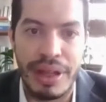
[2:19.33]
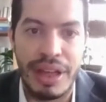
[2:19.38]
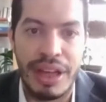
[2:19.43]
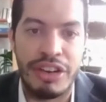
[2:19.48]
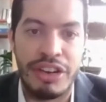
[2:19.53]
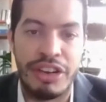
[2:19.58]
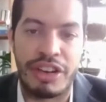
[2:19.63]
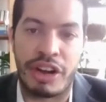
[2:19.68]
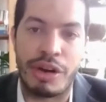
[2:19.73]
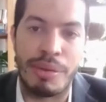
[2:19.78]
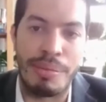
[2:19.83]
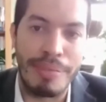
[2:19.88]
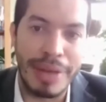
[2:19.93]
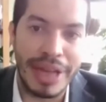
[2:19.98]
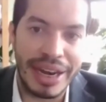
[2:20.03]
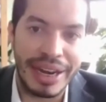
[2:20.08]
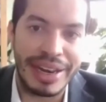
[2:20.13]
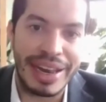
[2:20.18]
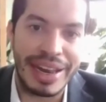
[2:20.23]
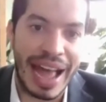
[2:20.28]
She's a
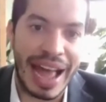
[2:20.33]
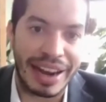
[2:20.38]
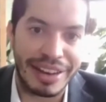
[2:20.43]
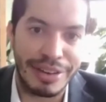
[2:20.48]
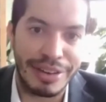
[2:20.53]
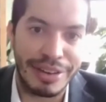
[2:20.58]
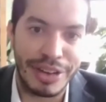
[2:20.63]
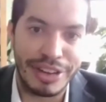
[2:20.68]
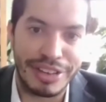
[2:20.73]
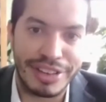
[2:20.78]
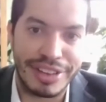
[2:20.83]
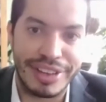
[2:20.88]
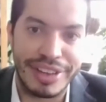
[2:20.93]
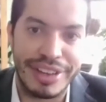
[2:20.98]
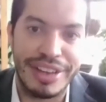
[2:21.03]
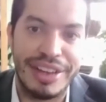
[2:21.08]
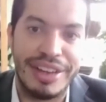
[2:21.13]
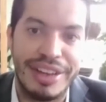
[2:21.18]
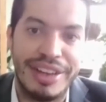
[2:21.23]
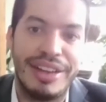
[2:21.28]
committed activist.
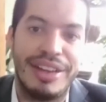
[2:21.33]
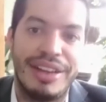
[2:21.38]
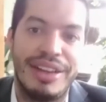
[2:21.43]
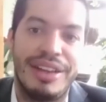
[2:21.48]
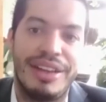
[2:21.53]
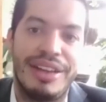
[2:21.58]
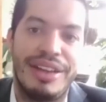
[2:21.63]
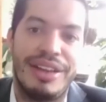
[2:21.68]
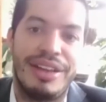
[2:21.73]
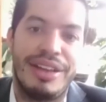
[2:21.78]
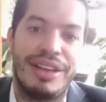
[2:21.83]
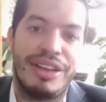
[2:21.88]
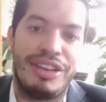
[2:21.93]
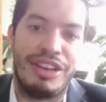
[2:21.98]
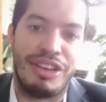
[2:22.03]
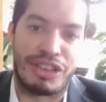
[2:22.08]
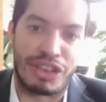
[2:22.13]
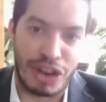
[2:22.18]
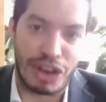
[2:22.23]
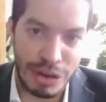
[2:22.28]

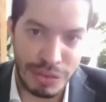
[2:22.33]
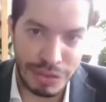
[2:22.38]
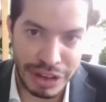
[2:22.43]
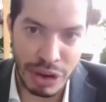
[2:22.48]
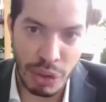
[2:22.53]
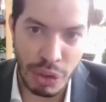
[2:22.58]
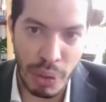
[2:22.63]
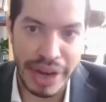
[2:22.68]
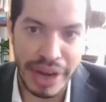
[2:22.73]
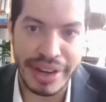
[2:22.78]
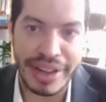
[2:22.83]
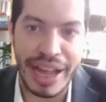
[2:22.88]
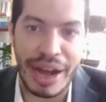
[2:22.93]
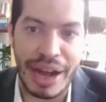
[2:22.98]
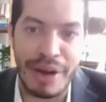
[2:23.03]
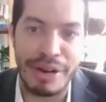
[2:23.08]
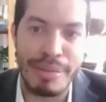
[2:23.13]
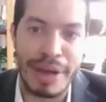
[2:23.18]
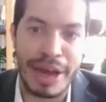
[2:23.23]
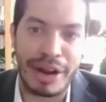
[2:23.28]
She serves in the Wayne
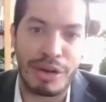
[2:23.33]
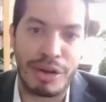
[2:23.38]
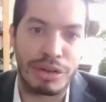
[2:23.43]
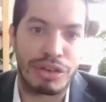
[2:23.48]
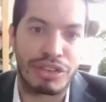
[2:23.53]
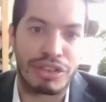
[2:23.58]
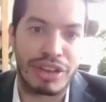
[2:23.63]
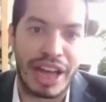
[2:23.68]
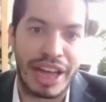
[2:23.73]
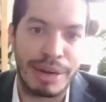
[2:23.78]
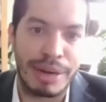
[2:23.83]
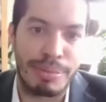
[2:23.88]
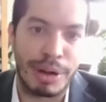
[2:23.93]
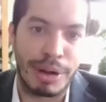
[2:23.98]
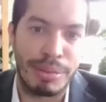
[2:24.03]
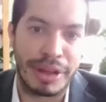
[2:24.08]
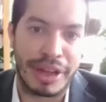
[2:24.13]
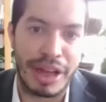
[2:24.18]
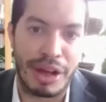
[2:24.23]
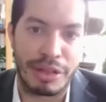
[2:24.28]
County Medical Society
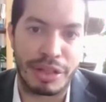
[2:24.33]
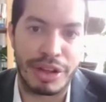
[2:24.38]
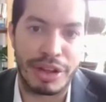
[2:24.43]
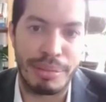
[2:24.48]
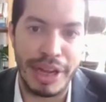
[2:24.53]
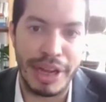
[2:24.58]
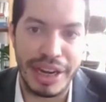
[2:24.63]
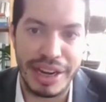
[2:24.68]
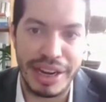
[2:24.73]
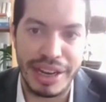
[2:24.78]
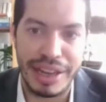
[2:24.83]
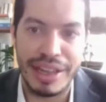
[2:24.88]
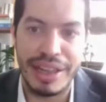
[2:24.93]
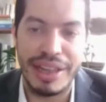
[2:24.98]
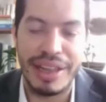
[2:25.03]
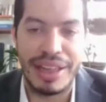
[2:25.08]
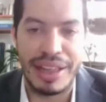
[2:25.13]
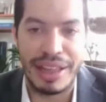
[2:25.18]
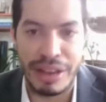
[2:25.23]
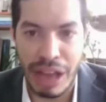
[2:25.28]
Public Health Committee,
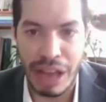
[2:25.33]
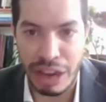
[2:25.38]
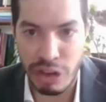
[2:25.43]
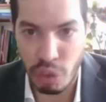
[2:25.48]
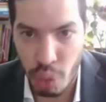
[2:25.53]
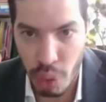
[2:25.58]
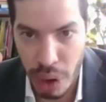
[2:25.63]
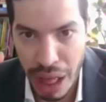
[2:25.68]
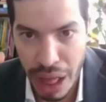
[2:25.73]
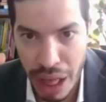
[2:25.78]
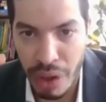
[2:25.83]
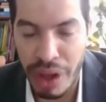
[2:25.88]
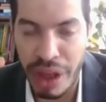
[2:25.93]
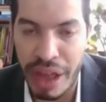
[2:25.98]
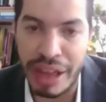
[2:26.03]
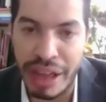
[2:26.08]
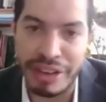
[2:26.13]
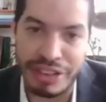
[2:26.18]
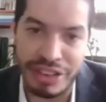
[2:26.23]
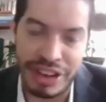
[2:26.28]
as well
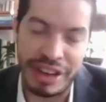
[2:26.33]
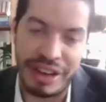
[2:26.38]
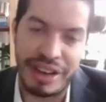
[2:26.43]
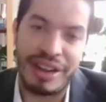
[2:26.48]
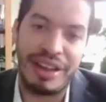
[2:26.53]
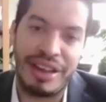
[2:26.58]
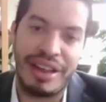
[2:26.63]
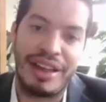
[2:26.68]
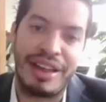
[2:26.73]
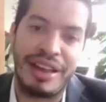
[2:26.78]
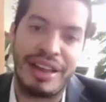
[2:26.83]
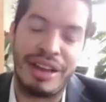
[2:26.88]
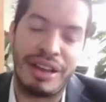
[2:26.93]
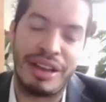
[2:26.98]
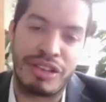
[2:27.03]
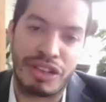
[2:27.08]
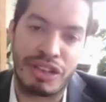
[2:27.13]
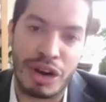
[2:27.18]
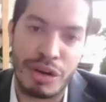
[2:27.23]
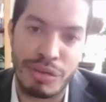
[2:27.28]
as she
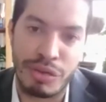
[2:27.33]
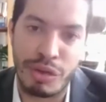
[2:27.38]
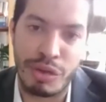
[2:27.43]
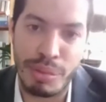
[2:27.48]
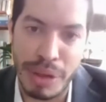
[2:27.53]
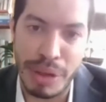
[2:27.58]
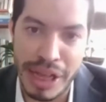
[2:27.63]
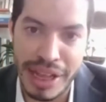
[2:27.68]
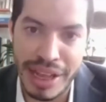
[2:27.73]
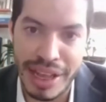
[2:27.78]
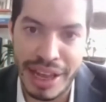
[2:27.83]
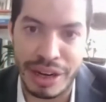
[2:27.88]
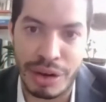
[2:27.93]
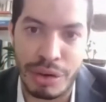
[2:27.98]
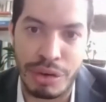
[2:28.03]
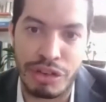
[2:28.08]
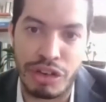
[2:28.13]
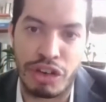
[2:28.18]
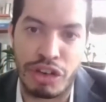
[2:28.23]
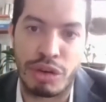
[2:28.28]
serves with me at the
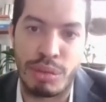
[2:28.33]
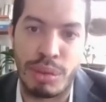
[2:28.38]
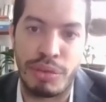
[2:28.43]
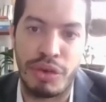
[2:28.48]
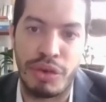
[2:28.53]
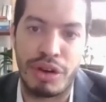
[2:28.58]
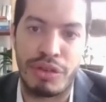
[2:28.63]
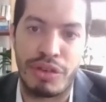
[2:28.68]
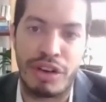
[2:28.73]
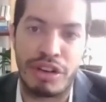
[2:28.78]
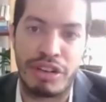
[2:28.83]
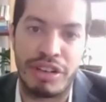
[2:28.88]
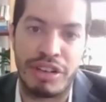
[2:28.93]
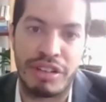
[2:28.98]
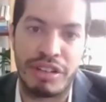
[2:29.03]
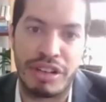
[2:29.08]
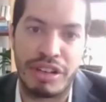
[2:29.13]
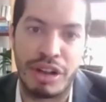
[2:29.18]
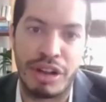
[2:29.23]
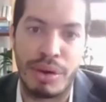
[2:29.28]
Consortium of
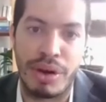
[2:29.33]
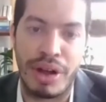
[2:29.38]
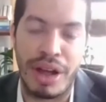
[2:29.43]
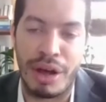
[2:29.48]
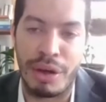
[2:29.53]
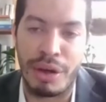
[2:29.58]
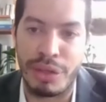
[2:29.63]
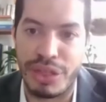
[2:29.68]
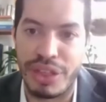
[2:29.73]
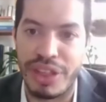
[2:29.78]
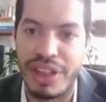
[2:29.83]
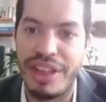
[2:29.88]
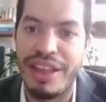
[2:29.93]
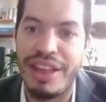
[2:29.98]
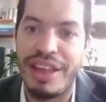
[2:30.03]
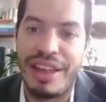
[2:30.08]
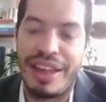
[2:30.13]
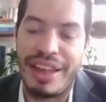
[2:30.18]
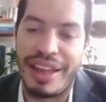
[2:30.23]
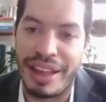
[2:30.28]
Universities Global Health,
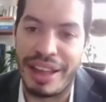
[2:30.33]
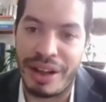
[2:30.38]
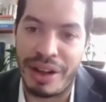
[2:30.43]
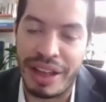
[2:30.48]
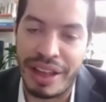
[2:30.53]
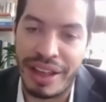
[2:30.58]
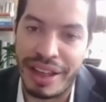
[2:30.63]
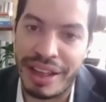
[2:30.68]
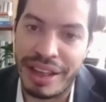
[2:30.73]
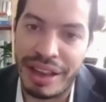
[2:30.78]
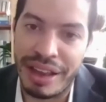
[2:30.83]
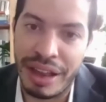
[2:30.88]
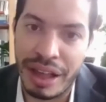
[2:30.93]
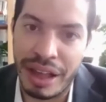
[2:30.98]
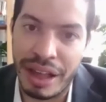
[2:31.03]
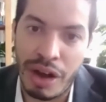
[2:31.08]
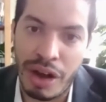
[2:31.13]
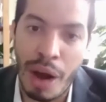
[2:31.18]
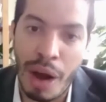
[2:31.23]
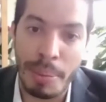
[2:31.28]

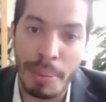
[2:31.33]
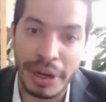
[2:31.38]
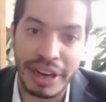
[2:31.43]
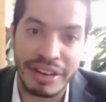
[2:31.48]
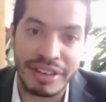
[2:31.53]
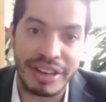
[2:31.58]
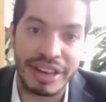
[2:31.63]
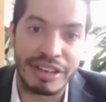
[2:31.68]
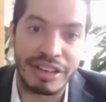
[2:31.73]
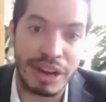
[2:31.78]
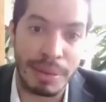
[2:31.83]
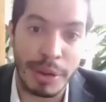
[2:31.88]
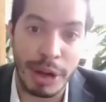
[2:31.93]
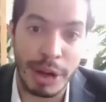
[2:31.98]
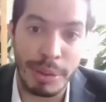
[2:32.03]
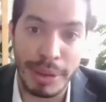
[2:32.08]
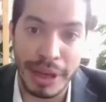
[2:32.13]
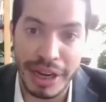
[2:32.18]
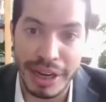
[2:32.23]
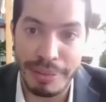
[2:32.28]
a competency
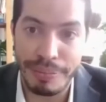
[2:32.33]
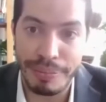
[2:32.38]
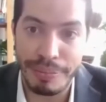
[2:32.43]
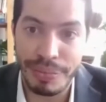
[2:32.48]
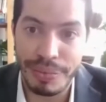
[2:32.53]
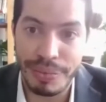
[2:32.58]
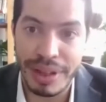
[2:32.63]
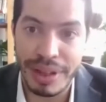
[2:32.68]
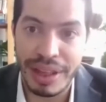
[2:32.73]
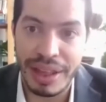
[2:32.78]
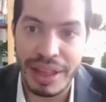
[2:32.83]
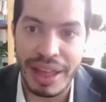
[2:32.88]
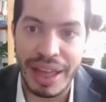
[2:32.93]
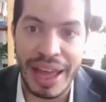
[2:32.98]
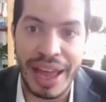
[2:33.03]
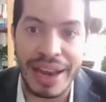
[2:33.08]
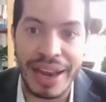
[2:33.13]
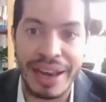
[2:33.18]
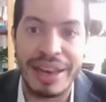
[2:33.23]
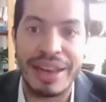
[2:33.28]
subcommittee
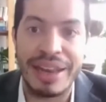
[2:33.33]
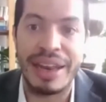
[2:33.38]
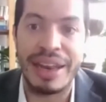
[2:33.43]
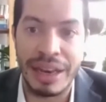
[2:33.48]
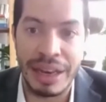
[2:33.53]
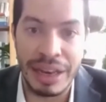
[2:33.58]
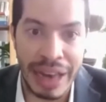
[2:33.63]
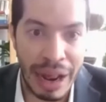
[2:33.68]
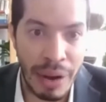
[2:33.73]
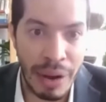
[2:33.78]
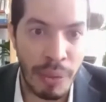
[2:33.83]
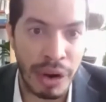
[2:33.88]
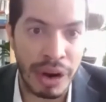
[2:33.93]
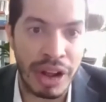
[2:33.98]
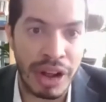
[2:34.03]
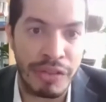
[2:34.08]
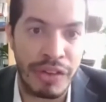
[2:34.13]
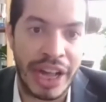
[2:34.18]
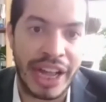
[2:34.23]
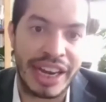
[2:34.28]
and
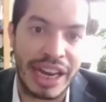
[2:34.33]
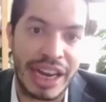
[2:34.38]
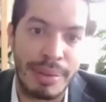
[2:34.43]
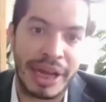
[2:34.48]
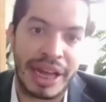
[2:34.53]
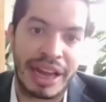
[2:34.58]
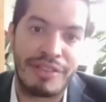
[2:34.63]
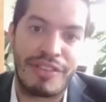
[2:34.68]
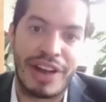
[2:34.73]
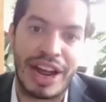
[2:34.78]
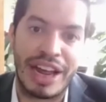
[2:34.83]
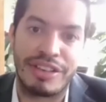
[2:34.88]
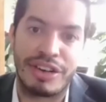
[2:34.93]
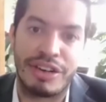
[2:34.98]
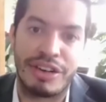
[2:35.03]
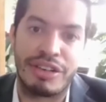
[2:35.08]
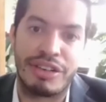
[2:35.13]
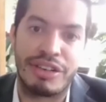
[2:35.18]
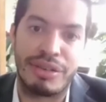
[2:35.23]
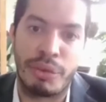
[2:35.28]
network of academic
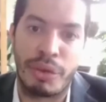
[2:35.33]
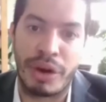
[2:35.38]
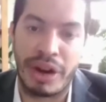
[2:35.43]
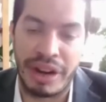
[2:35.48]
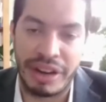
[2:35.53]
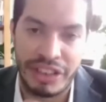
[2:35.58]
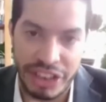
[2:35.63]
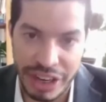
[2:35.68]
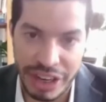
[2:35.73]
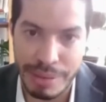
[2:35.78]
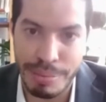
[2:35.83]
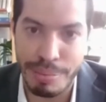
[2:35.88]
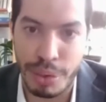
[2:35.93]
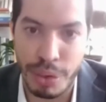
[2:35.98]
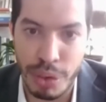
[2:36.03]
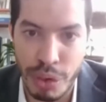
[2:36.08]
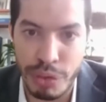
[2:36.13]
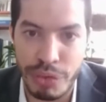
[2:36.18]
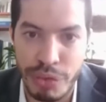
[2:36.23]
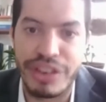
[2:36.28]
advisors where she
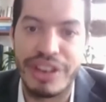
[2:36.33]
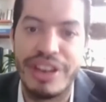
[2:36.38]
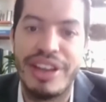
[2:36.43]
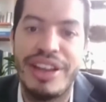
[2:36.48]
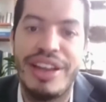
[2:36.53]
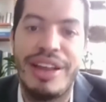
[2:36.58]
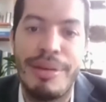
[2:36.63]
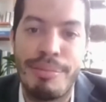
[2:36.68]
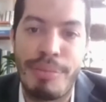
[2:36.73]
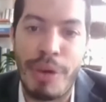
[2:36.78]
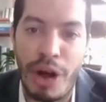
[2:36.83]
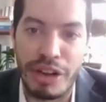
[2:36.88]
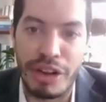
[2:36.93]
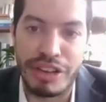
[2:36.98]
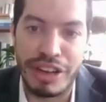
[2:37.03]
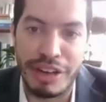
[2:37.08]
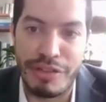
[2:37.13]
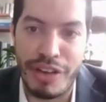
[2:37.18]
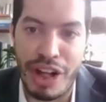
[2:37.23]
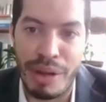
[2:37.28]
improves
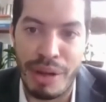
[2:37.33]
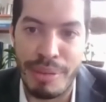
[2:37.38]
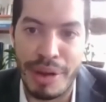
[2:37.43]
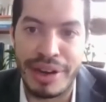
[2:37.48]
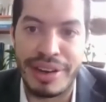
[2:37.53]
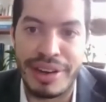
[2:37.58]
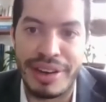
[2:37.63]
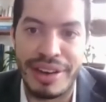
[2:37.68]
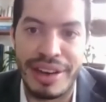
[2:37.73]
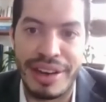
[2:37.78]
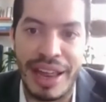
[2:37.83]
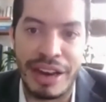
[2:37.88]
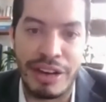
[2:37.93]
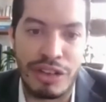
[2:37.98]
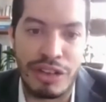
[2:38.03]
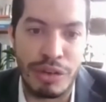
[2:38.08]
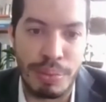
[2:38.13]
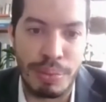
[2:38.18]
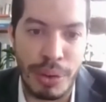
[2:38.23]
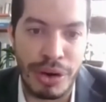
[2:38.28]
policy development and
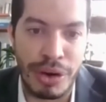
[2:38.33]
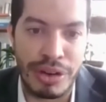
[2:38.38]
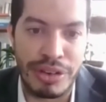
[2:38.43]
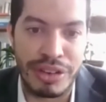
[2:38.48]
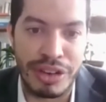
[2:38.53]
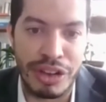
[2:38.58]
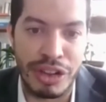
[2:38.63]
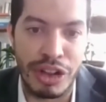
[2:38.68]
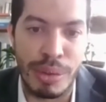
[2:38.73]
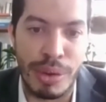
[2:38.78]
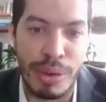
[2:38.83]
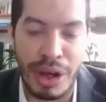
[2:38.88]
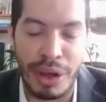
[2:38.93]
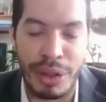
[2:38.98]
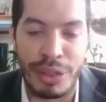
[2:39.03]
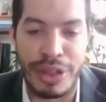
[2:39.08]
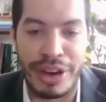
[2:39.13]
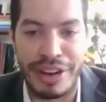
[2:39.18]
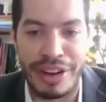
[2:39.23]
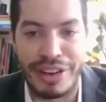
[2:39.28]
supports global
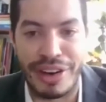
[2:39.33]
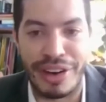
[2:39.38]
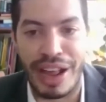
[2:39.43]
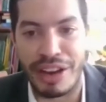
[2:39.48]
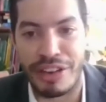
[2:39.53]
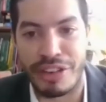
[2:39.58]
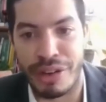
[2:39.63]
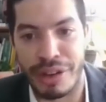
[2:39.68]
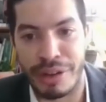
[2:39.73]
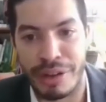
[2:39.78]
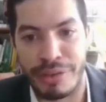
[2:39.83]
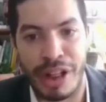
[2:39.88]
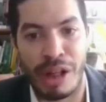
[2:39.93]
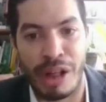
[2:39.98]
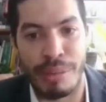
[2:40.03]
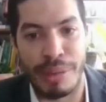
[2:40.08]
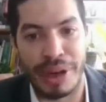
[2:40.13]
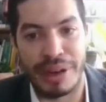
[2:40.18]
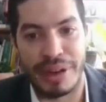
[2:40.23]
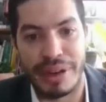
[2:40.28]
health and international
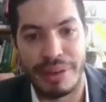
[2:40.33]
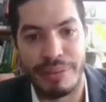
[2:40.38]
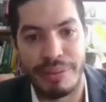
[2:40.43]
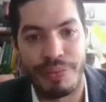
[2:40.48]
development.